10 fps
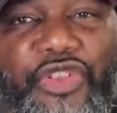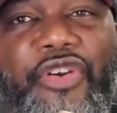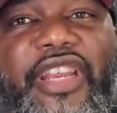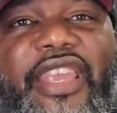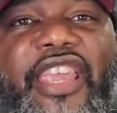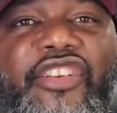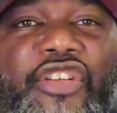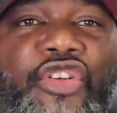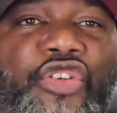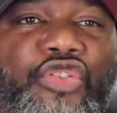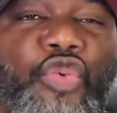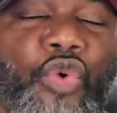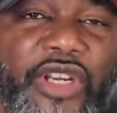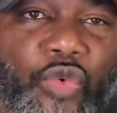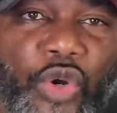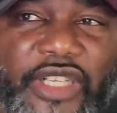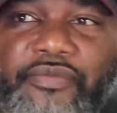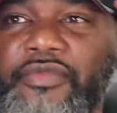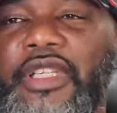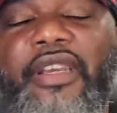38-21.